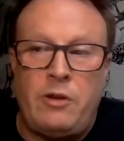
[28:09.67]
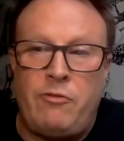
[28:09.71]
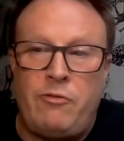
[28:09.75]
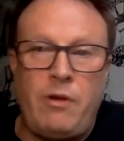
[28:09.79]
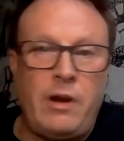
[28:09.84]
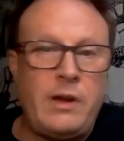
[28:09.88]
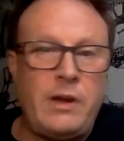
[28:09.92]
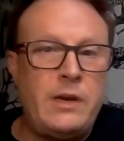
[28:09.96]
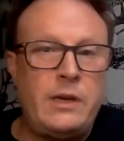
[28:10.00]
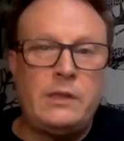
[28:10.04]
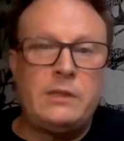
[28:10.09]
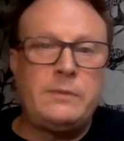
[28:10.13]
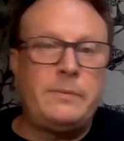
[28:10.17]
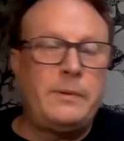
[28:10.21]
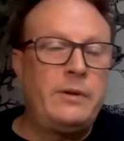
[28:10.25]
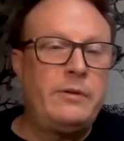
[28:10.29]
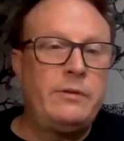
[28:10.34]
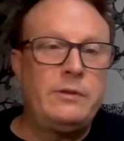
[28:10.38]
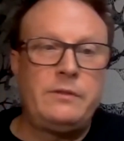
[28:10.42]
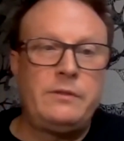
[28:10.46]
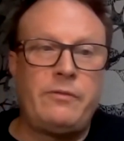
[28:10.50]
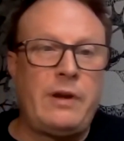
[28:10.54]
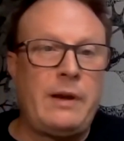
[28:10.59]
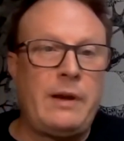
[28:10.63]
great
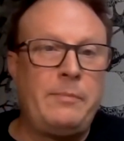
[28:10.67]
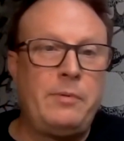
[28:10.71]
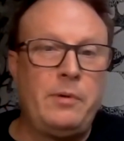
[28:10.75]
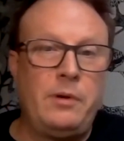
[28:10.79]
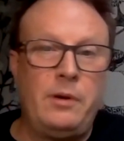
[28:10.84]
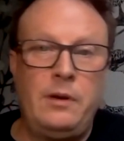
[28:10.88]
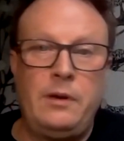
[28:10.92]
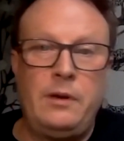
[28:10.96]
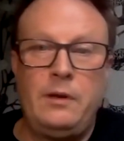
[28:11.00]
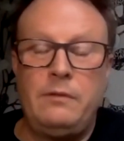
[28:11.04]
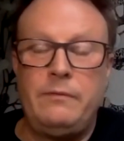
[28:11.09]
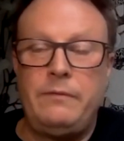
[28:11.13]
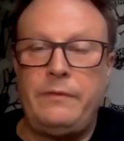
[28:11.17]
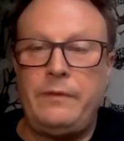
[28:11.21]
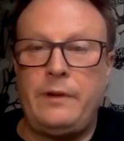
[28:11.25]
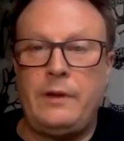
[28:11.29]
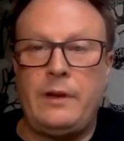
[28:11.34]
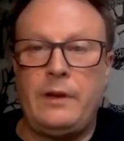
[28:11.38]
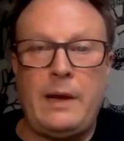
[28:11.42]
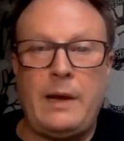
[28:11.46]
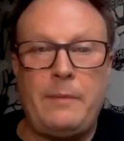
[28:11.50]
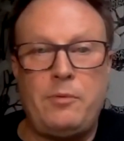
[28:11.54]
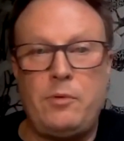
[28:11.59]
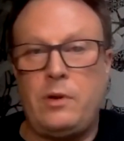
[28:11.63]
experience for Apple and
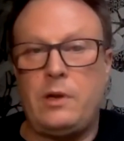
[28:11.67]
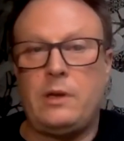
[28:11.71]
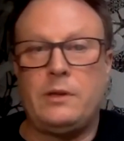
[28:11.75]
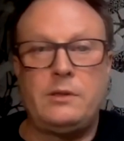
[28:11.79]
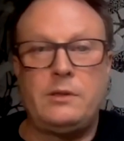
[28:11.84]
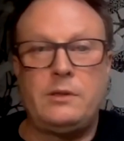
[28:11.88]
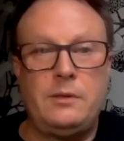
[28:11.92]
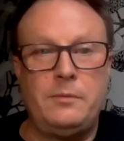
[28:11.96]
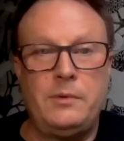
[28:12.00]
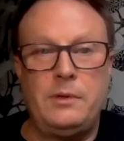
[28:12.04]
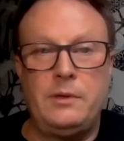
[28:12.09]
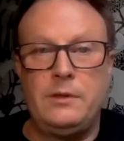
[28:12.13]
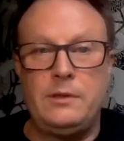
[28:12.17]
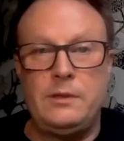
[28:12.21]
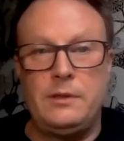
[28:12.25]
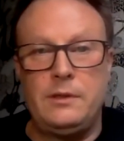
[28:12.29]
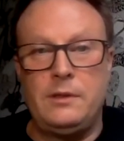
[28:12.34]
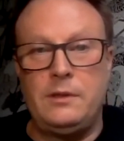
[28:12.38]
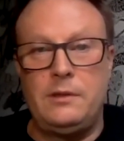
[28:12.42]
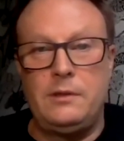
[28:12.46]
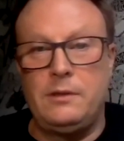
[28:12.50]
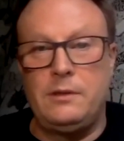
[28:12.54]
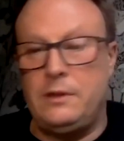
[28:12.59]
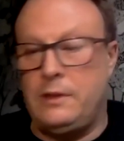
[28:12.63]
for Apple customers,
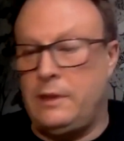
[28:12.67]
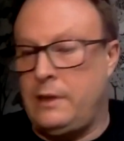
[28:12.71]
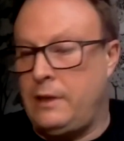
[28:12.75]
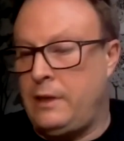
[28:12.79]
and